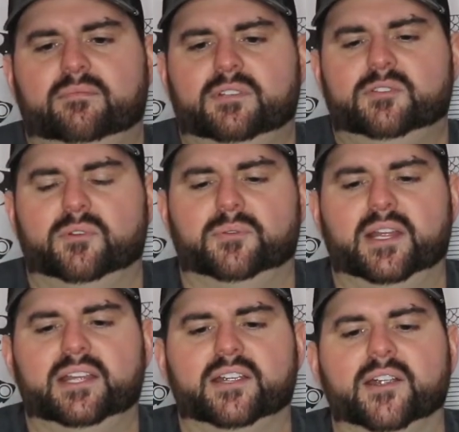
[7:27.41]
This one
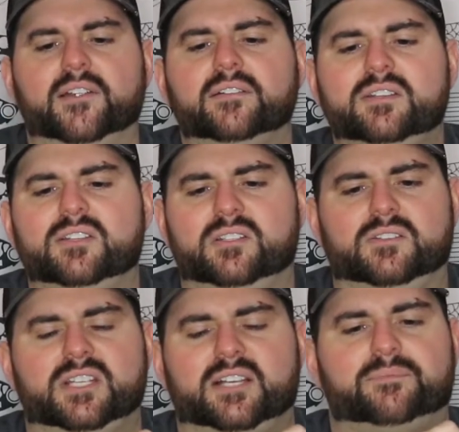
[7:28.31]
right here. Just
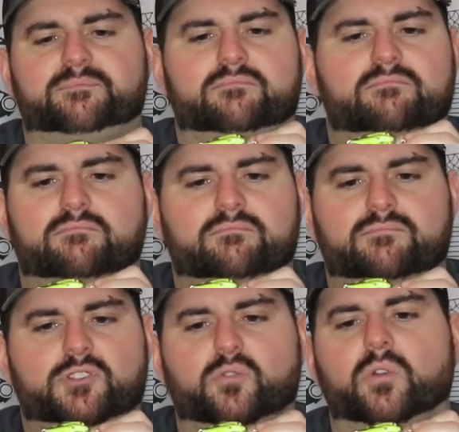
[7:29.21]
looks like a
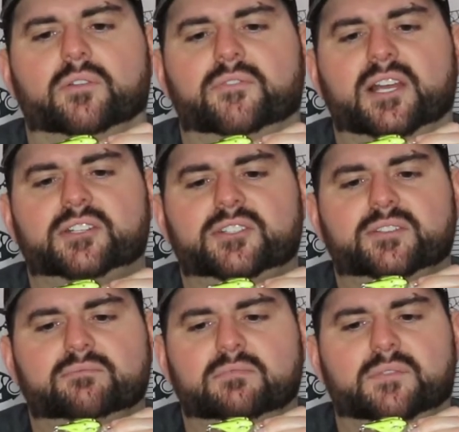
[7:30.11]
school of
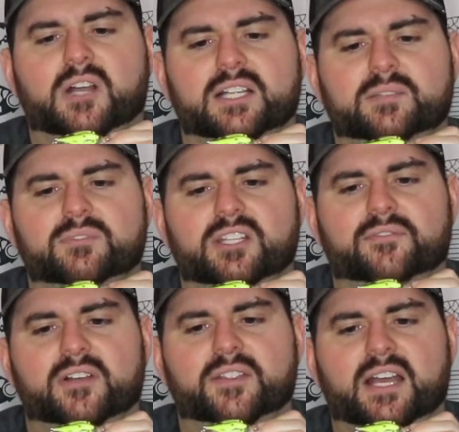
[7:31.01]
fish. I've got some
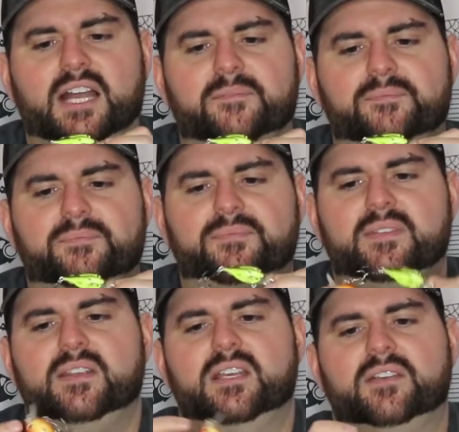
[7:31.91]
stuff on that.
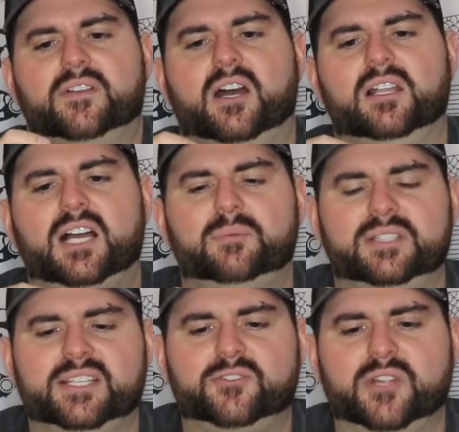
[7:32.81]
Got a lot with
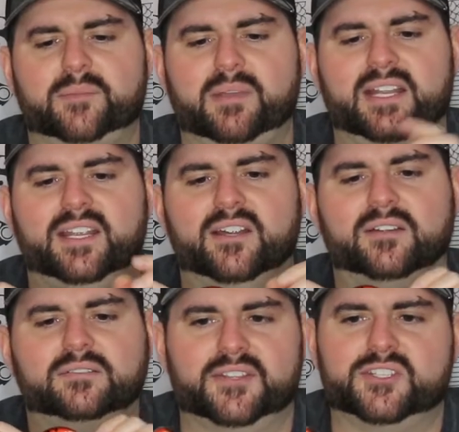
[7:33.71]
this crankbait
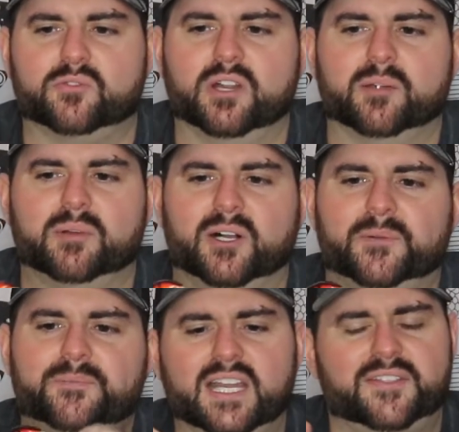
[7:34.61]
here, this square
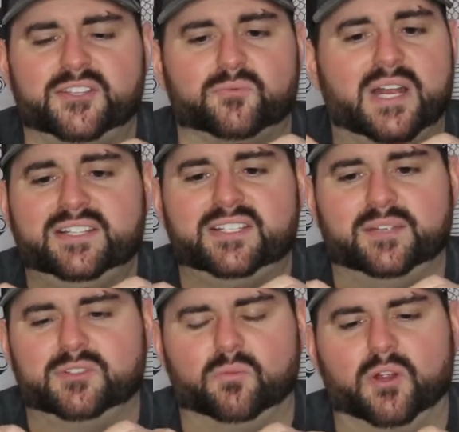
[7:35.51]
bill. Yeah, this red
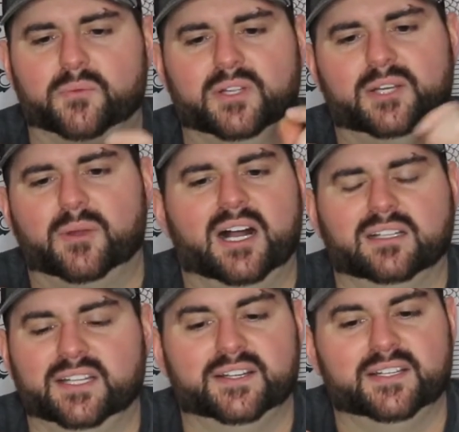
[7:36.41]
seems to work really
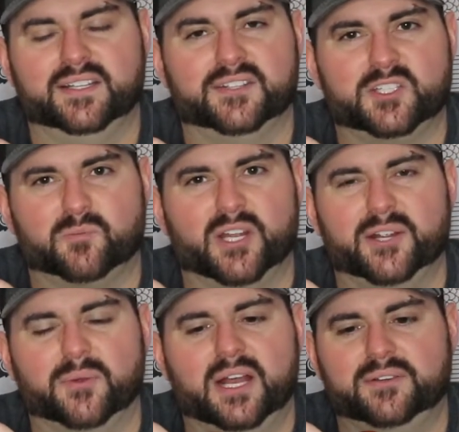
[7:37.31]
well in the spring
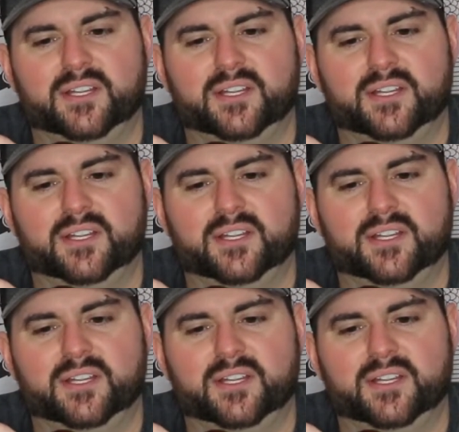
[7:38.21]
around